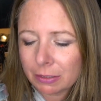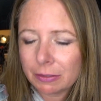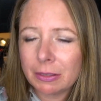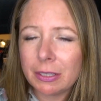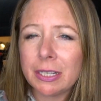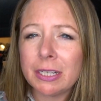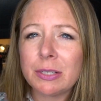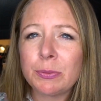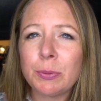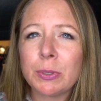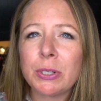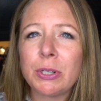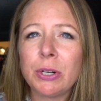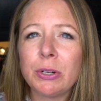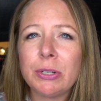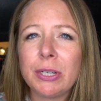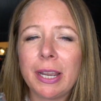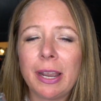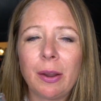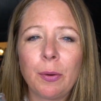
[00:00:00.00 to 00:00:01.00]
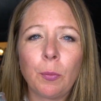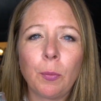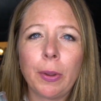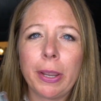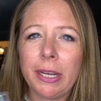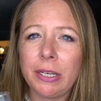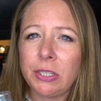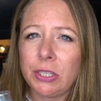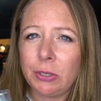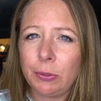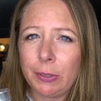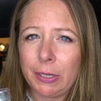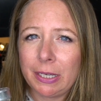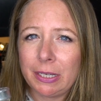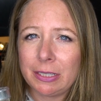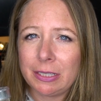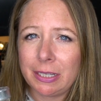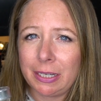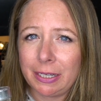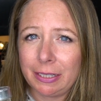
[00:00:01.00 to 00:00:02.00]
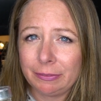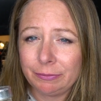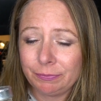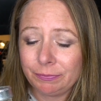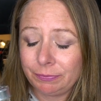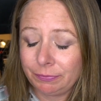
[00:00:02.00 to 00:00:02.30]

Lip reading: This would go down way too easy.